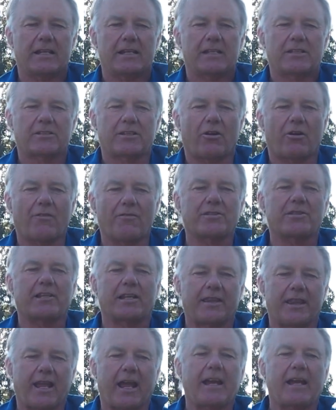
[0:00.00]
So
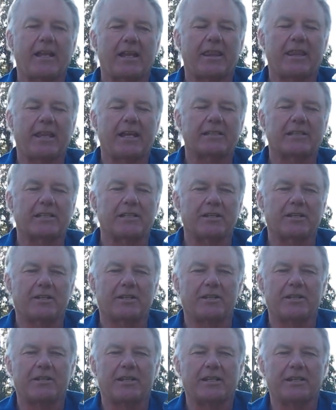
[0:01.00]
obviously they are the things that
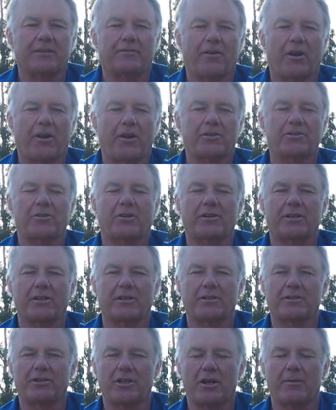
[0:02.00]
you need to focus on to
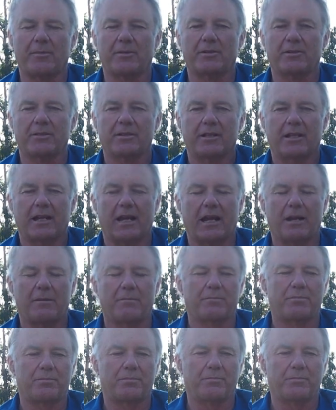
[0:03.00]
determine
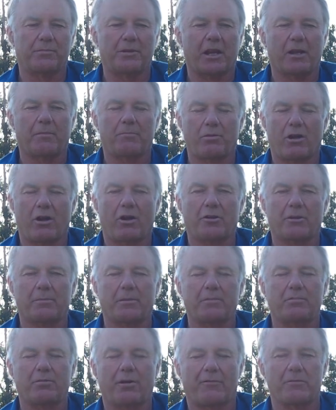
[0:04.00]

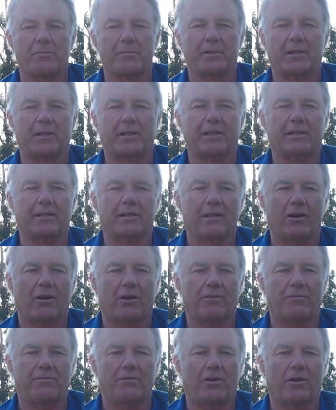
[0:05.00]
ultimately profitability
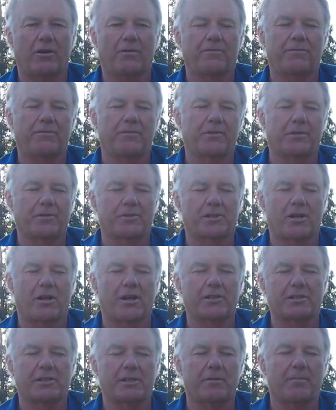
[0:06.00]
of the
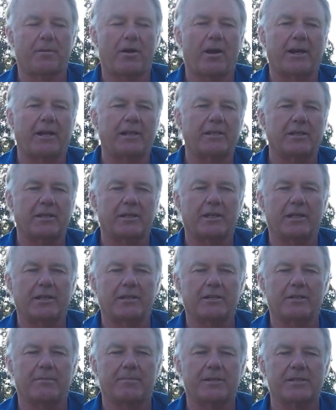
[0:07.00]
size that you're buying
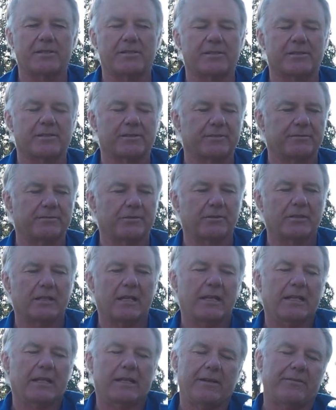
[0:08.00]
into your business.
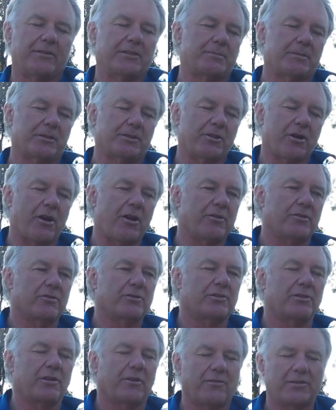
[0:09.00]
If it's maternal,
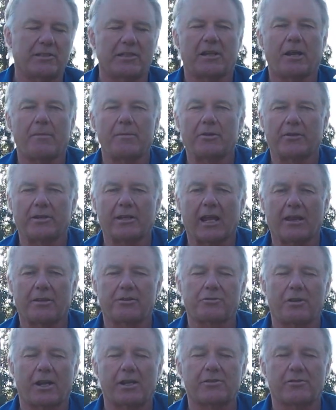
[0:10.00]
so you're obviously going to be looking at other
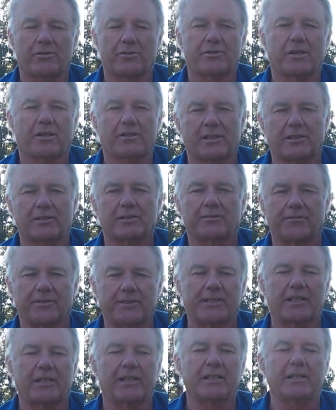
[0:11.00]
traits also, such as
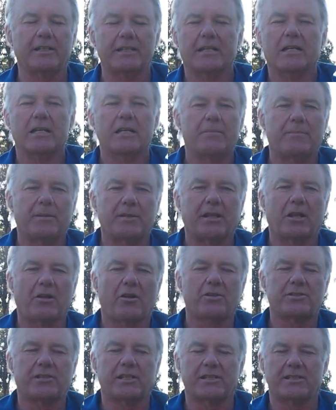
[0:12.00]
fertility, but the
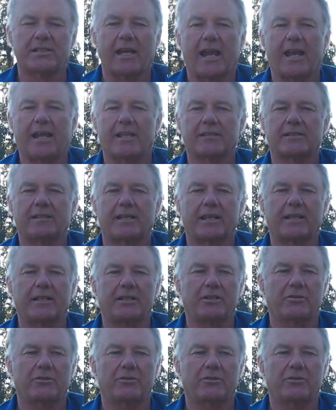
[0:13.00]
logic stands that